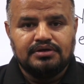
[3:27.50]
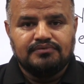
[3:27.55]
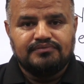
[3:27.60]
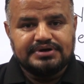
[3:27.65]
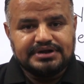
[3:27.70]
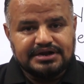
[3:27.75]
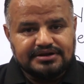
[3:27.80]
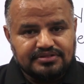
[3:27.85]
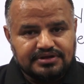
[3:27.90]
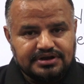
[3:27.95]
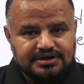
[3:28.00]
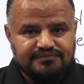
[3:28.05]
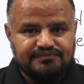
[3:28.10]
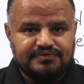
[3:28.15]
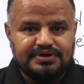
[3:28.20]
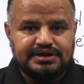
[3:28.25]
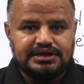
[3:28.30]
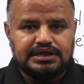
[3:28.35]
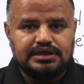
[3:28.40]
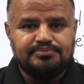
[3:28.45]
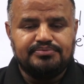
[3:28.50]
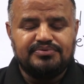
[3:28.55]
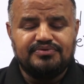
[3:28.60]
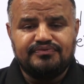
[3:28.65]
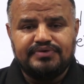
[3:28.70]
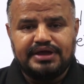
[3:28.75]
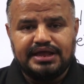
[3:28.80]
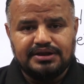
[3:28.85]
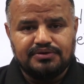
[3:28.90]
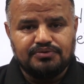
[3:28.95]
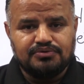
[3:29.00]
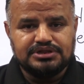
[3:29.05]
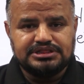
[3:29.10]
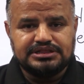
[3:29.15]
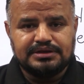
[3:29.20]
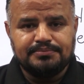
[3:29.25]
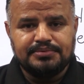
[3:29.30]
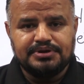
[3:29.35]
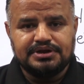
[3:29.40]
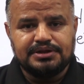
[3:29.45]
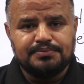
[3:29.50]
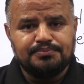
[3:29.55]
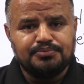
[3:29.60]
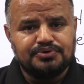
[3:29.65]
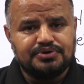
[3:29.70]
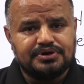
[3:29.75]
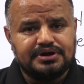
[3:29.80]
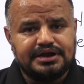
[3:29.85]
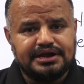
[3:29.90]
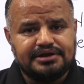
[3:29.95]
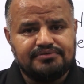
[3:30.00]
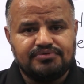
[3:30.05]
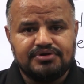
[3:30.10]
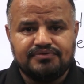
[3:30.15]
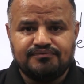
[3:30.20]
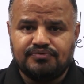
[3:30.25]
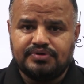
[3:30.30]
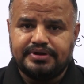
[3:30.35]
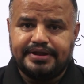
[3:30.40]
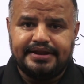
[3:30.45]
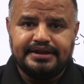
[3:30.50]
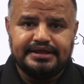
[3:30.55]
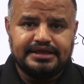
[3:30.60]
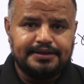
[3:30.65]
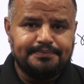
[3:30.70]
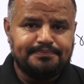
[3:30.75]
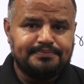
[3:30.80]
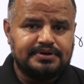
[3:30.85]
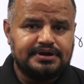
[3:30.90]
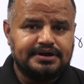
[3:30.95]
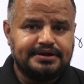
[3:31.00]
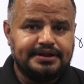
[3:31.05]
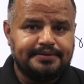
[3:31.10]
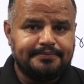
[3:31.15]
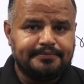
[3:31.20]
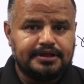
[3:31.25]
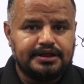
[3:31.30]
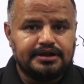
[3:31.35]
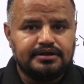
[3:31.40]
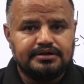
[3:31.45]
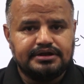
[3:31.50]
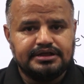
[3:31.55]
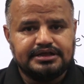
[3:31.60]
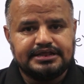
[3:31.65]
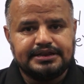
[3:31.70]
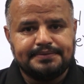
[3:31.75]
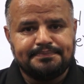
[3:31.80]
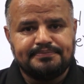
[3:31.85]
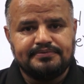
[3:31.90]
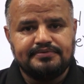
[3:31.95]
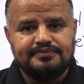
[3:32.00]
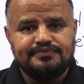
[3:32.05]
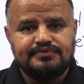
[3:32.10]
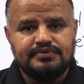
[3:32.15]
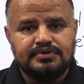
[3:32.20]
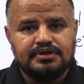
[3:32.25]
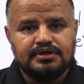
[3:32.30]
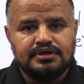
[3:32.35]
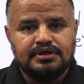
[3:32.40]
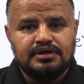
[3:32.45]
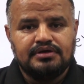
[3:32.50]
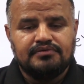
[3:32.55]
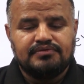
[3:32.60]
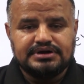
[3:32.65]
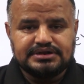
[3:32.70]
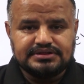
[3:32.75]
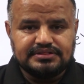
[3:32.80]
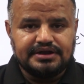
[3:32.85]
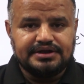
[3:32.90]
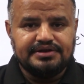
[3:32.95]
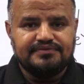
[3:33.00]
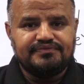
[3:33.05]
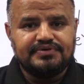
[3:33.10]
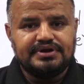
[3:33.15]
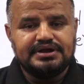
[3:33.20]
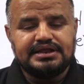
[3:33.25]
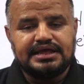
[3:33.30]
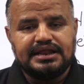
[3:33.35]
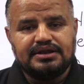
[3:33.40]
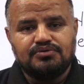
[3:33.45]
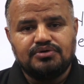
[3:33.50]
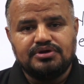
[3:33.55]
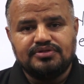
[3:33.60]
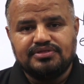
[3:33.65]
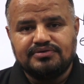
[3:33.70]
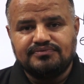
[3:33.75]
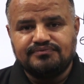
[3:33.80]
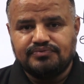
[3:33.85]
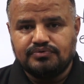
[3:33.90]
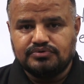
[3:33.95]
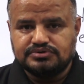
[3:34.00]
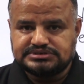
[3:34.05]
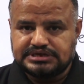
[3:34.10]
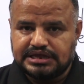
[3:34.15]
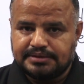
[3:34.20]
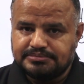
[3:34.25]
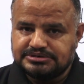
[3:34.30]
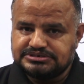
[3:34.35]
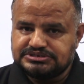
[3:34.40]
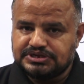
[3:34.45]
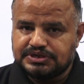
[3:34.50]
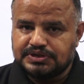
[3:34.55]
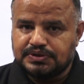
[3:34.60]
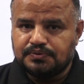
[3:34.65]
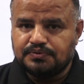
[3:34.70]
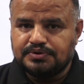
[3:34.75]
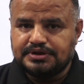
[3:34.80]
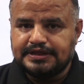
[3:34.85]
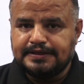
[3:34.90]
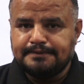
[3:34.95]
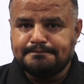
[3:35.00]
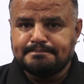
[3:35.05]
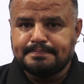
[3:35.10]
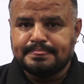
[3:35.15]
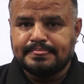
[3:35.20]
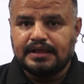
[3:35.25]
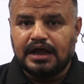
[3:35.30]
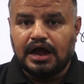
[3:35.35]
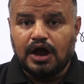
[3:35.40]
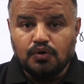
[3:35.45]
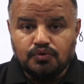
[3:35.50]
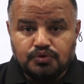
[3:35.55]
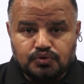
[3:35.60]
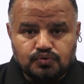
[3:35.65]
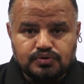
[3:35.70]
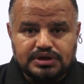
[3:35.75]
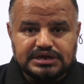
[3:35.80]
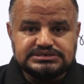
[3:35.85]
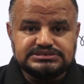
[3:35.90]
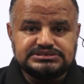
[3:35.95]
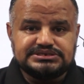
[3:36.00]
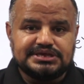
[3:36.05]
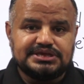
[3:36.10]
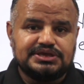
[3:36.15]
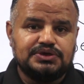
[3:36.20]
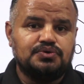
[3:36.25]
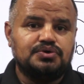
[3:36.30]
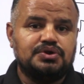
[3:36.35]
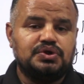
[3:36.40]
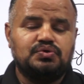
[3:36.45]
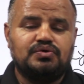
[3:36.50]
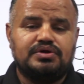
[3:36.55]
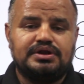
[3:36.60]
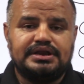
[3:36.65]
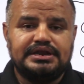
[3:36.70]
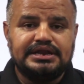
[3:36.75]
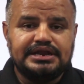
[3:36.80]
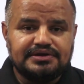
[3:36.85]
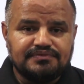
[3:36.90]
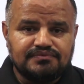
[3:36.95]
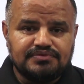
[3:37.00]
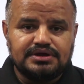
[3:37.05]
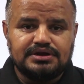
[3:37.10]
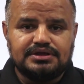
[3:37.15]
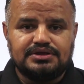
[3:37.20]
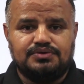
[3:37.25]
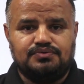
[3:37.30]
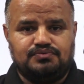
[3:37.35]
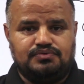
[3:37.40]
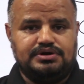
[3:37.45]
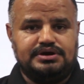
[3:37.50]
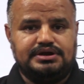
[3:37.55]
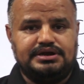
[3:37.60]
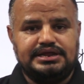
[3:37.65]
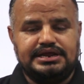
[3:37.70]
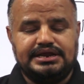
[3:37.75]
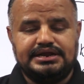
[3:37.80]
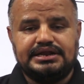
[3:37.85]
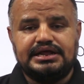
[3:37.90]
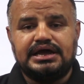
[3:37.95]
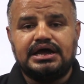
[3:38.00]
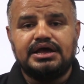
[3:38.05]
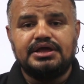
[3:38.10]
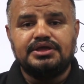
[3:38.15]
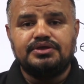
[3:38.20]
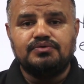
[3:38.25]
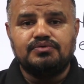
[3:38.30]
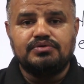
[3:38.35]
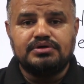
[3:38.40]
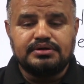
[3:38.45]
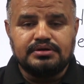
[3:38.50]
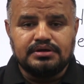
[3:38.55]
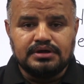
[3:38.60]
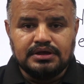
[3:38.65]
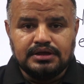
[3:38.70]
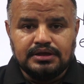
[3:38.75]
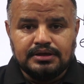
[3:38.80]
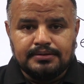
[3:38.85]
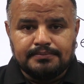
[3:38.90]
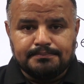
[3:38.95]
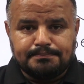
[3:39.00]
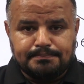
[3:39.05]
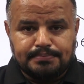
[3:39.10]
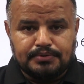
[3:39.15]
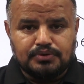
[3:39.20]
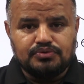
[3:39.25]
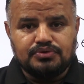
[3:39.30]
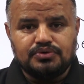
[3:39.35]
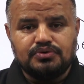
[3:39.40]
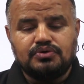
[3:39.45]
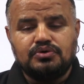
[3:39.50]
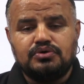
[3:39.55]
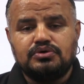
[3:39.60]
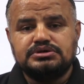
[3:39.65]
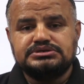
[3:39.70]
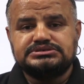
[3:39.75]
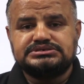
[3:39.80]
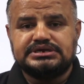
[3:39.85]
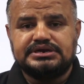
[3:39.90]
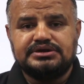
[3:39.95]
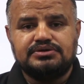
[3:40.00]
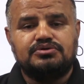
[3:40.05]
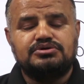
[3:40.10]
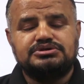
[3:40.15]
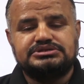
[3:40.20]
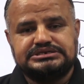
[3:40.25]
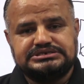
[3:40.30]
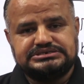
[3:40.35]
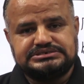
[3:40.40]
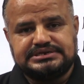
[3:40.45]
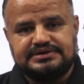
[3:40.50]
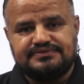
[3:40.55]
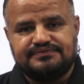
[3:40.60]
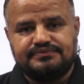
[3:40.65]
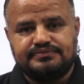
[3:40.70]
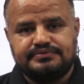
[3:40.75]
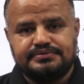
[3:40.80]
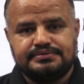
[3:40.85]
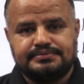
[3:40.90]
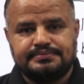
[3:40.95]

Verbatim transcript: what are the different type of algorithm in computer network for encryption and, and decryptions? What are the different algorithm for cyber security? How you can secure your network, your data, your protocols and all this stuff.